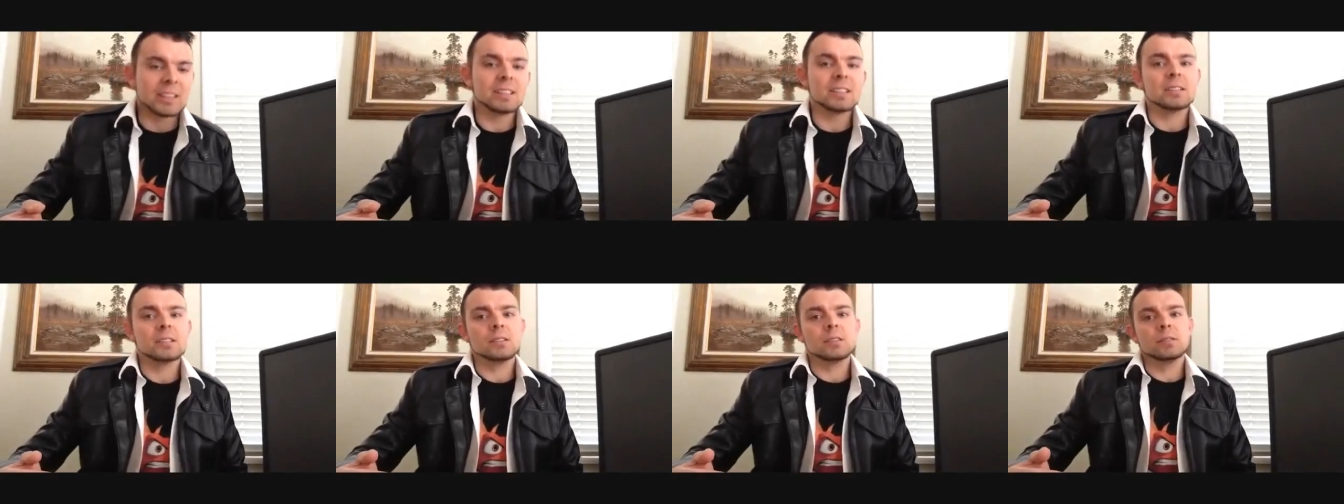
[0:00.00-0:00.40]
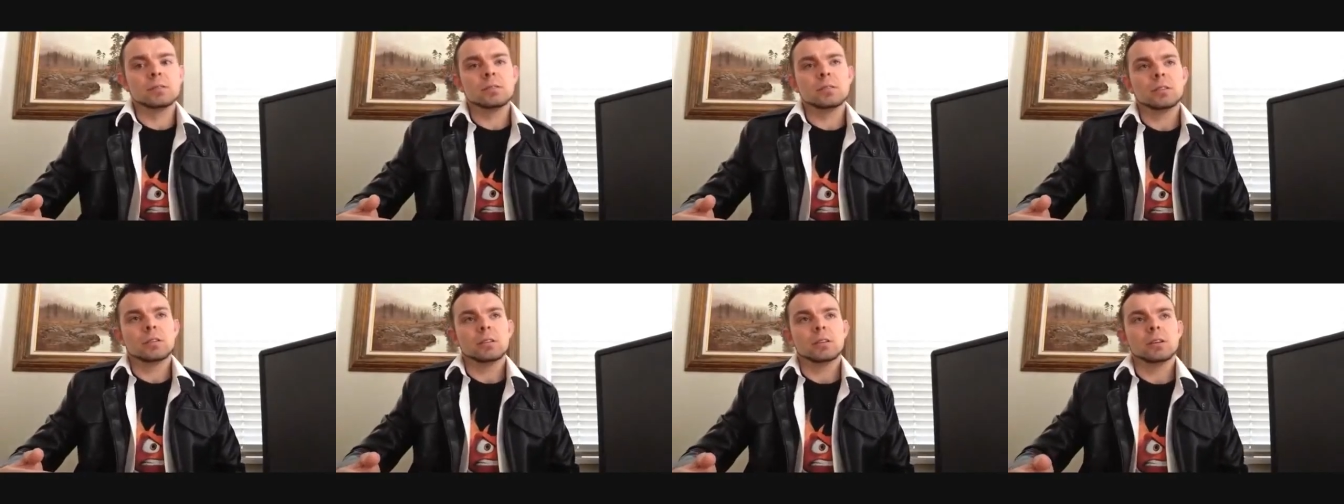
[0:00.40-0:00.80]

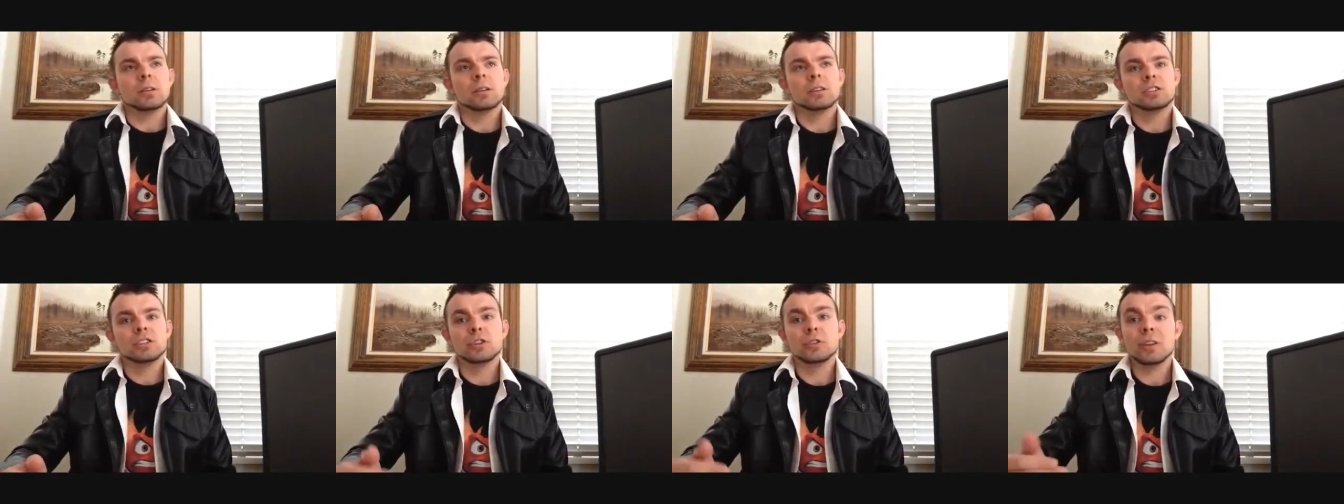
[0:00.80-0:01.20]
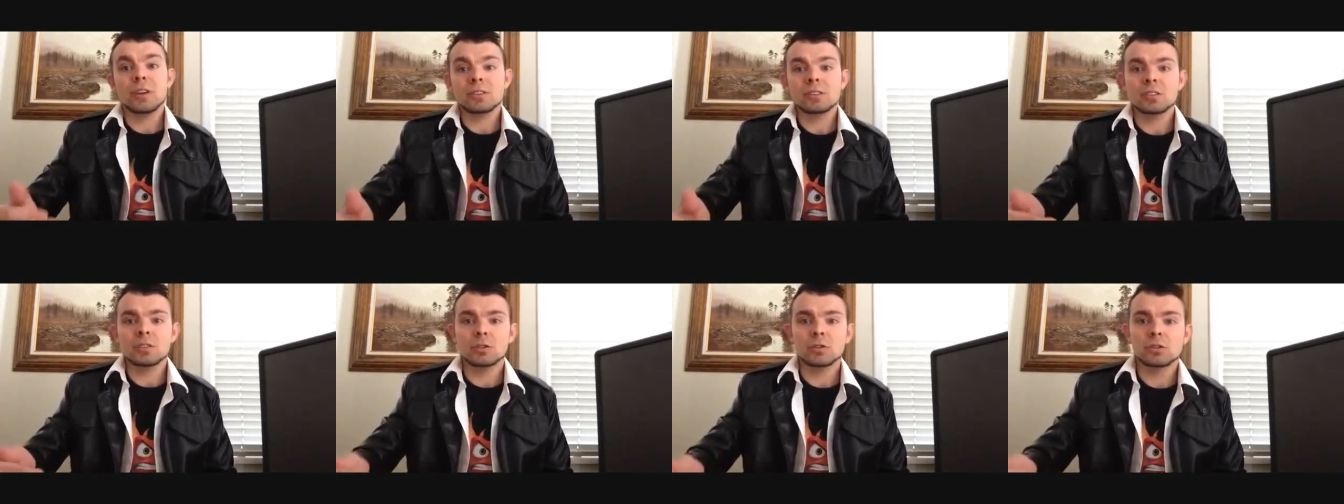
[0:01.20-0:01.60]
In
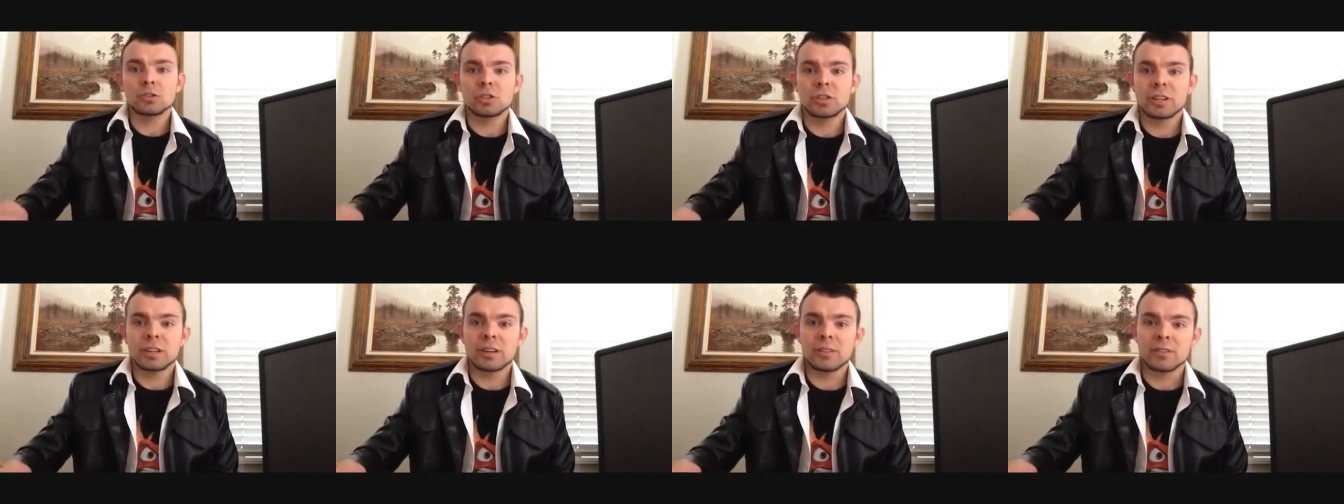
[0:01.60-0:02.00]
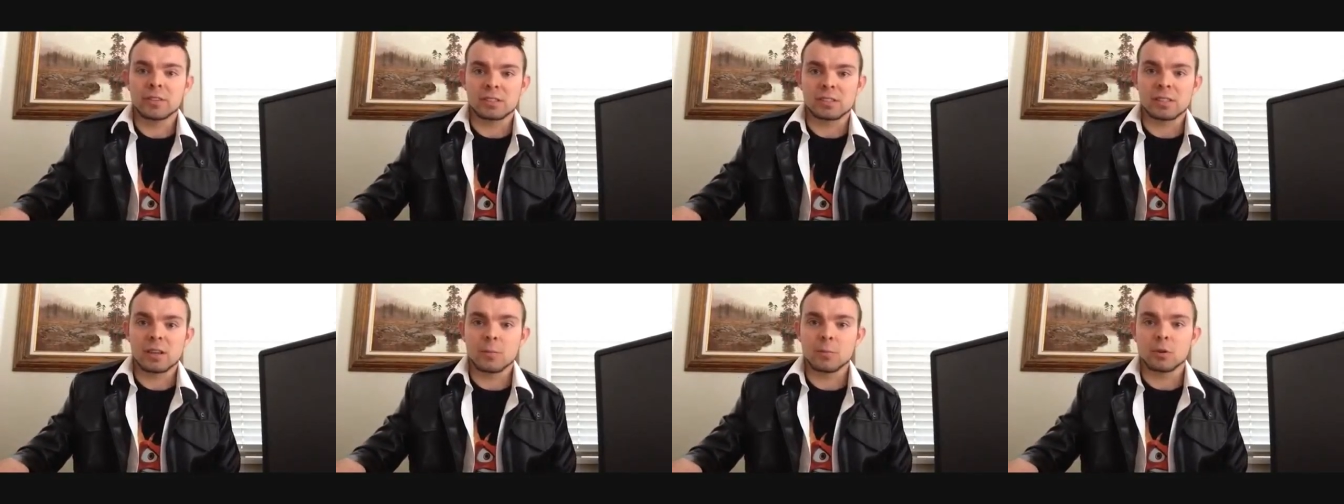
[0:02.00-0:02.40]
2013
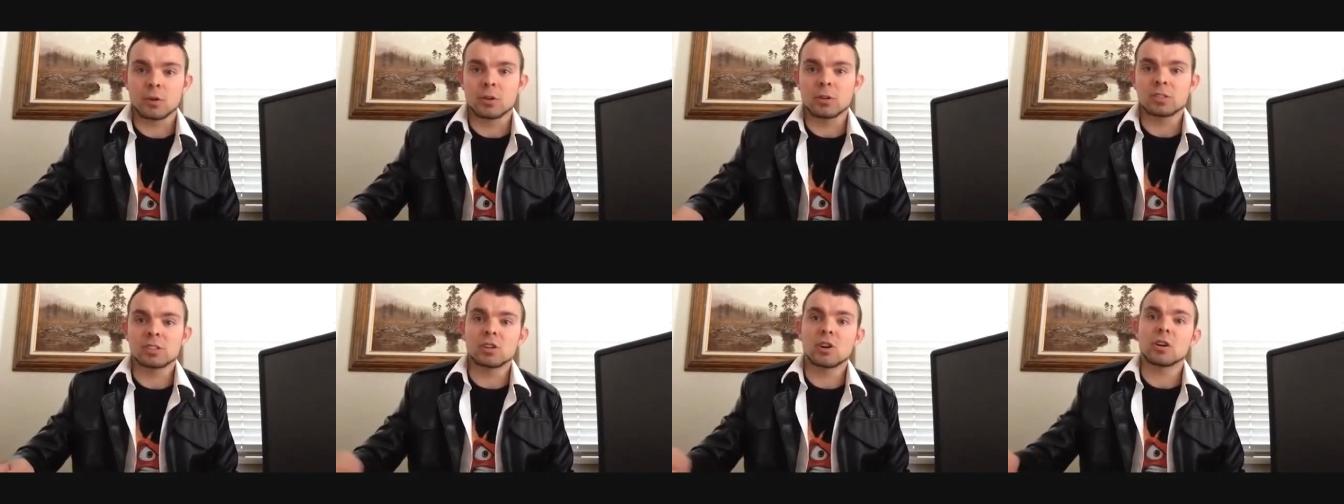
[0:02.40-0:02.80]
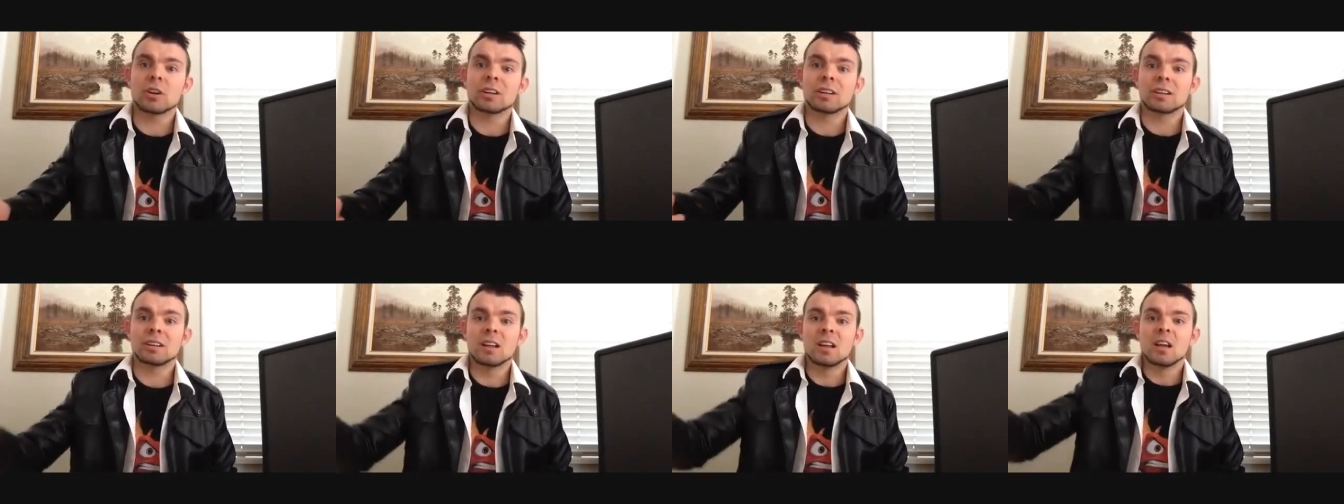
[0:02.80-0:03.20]
of the summer,
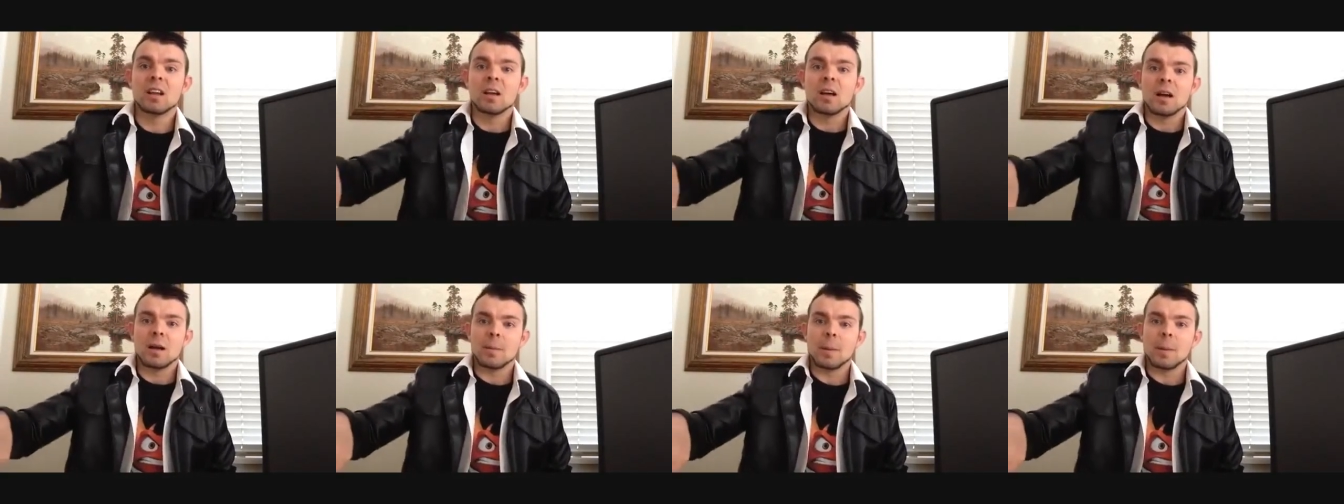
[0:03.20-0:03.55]
starting